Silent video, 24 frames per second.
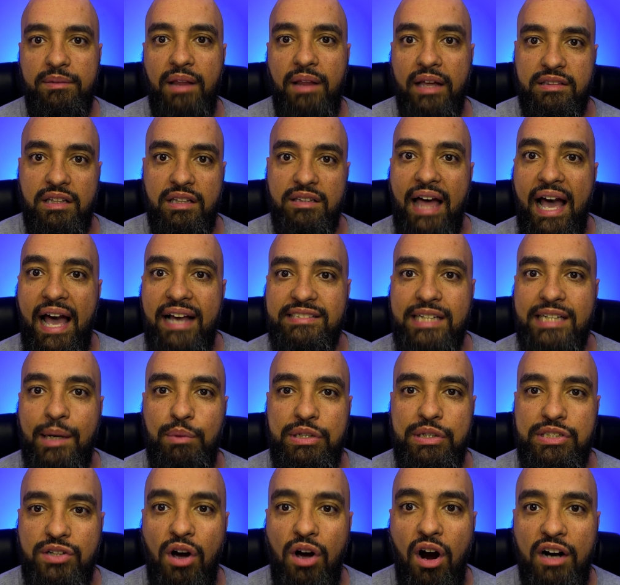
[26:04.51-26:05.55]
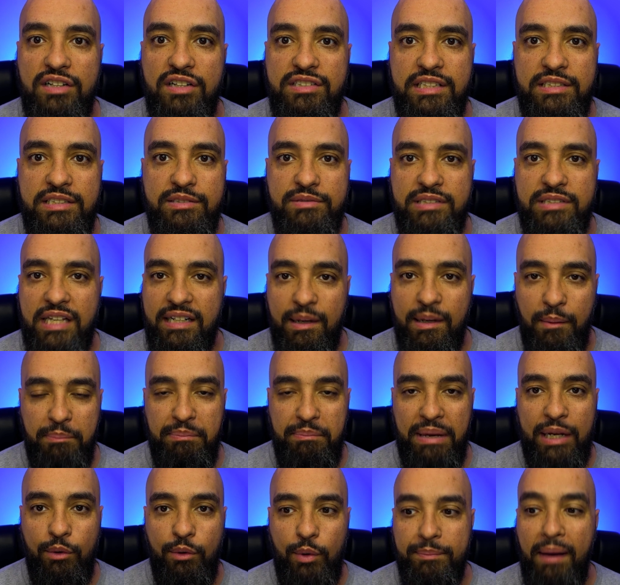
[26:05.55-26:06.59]
like, the last time we saw her, she's setting up a
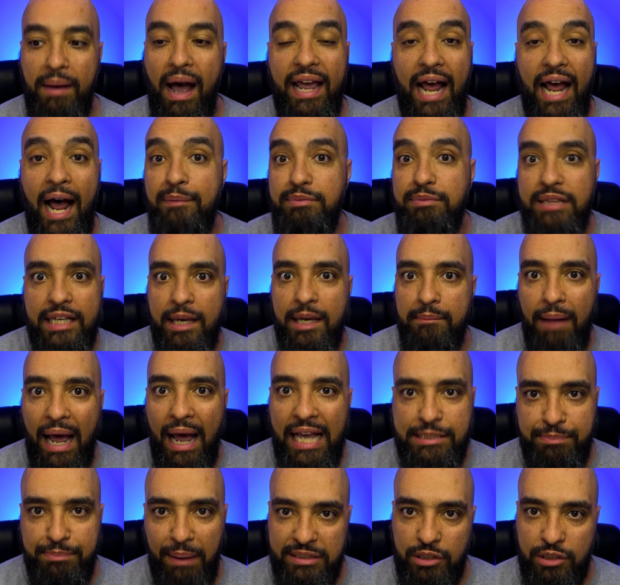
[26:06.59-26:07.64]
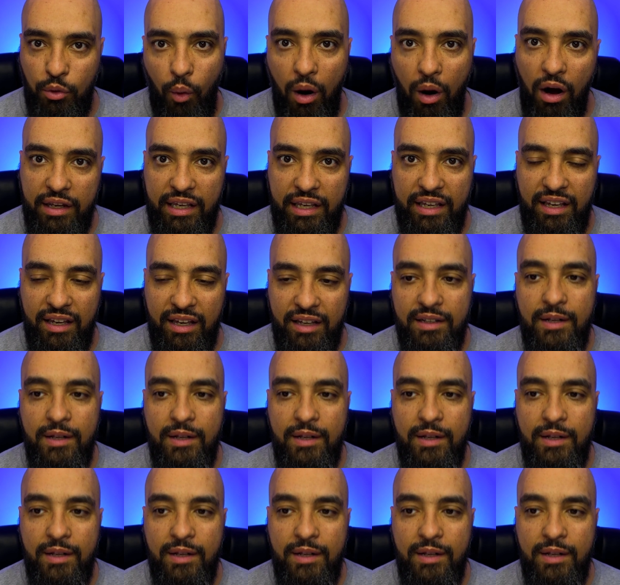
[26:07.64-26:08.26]
meeting with Mike. I'm thinking Mike's about to walk in.